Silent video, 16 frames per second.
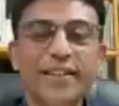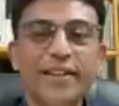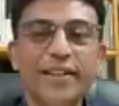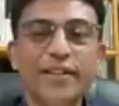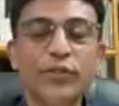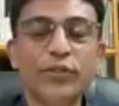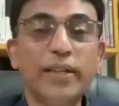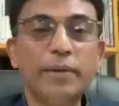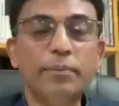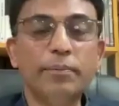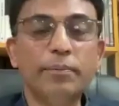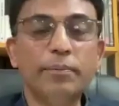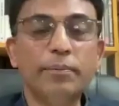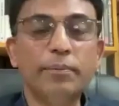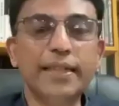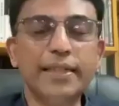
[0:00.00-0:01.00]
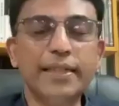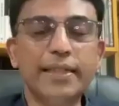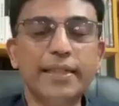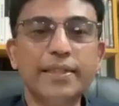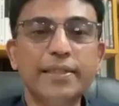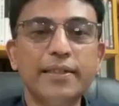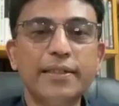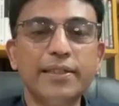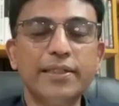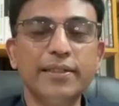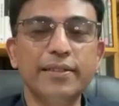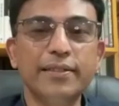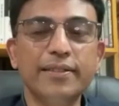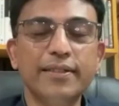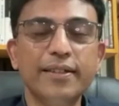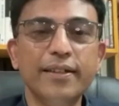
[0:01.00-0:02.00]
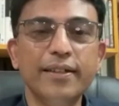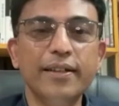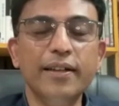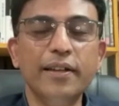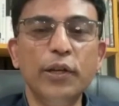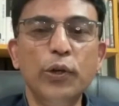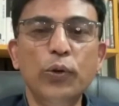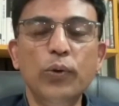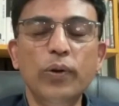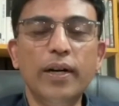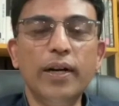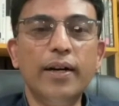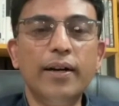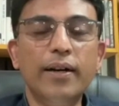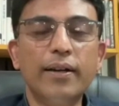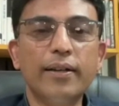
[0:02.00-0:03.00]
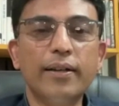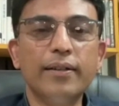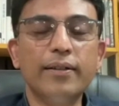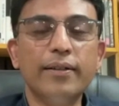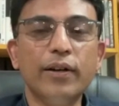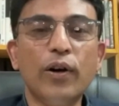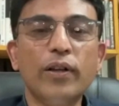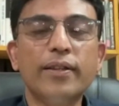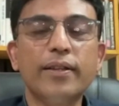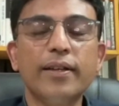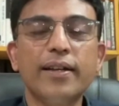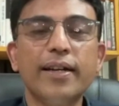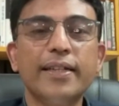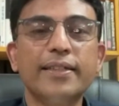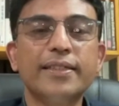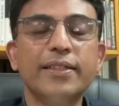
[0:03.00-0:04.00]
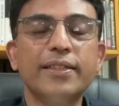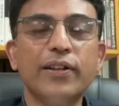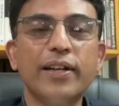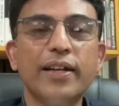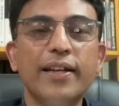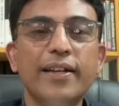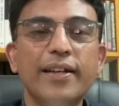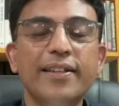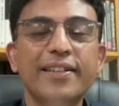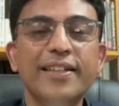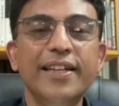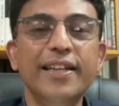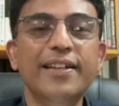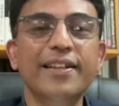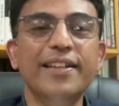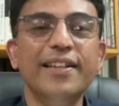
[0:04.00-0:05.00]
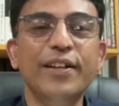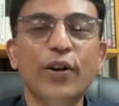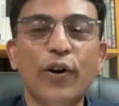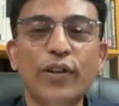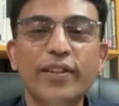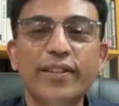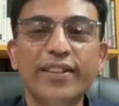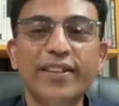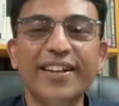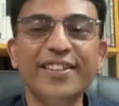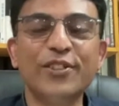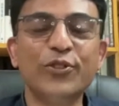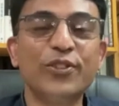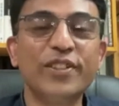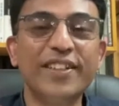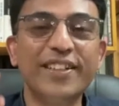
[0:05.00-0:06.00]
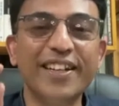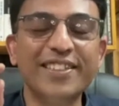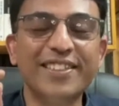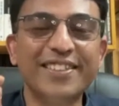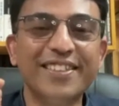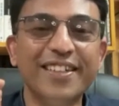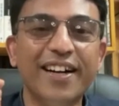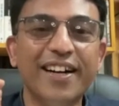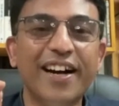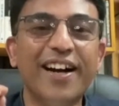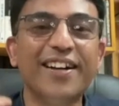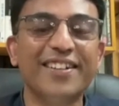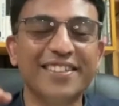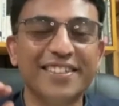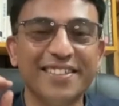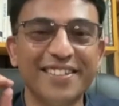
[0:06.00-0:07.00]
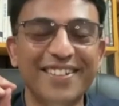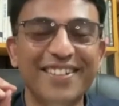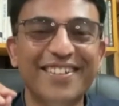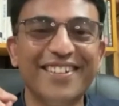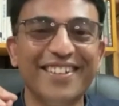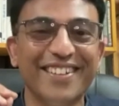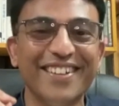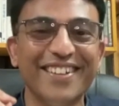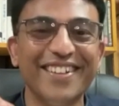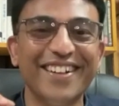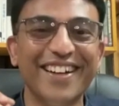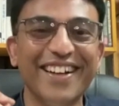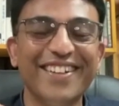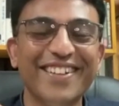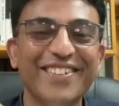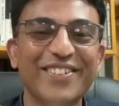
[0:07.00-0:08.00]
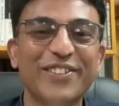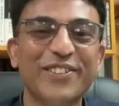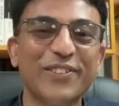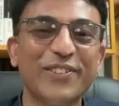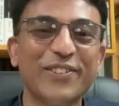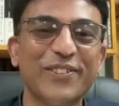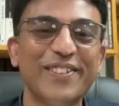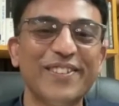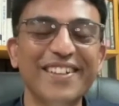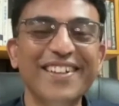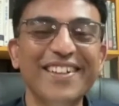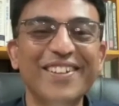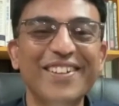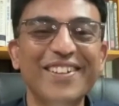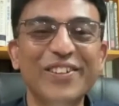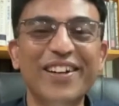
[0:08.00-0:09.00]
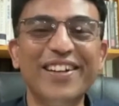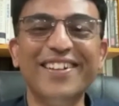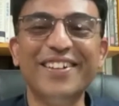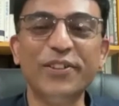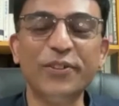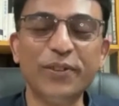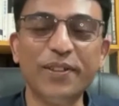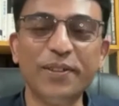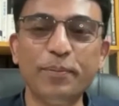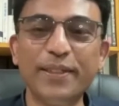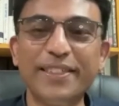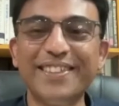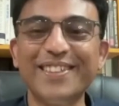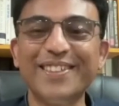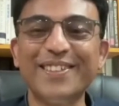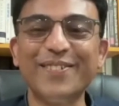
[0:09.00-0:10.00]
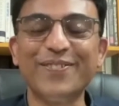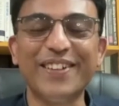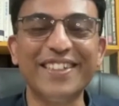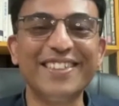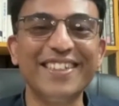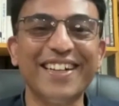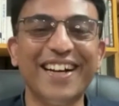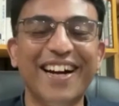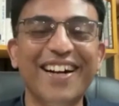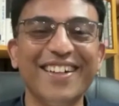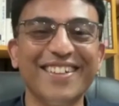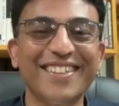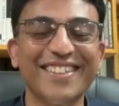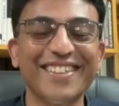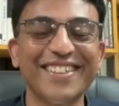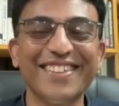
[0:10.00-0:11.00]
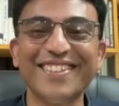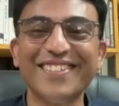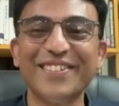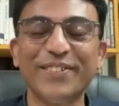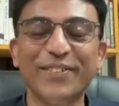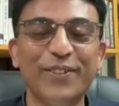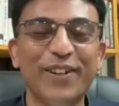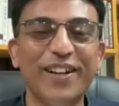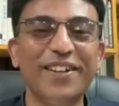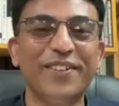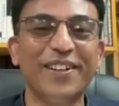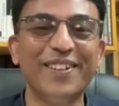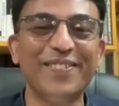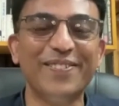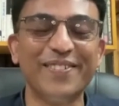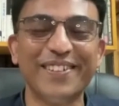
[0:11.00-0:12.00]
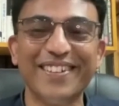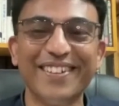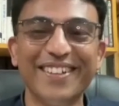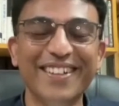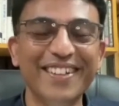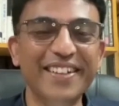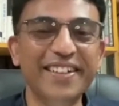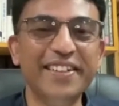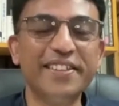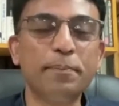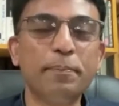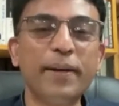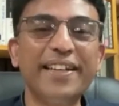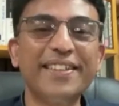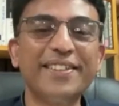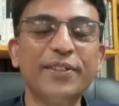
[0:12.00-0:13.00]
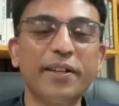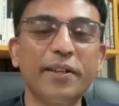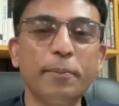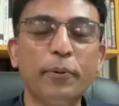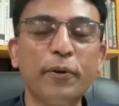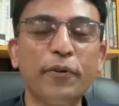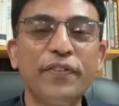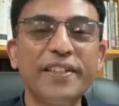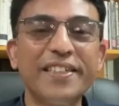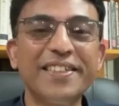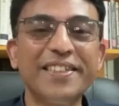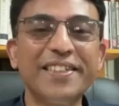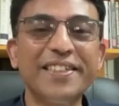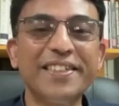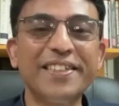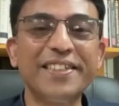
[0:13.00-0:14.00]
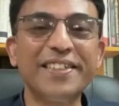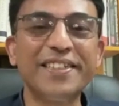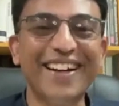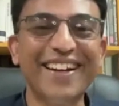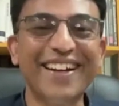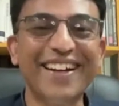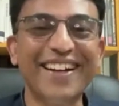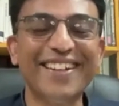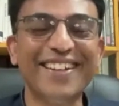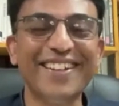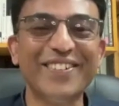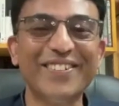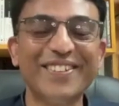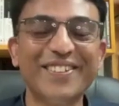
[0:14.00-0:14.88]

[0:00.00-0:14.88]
So that means as a surgeon, you are authorized or legally authorized to touch the hearts, literally, right? So you are into the business of touching hearts. So what a wonderful space or the profession to be in, right?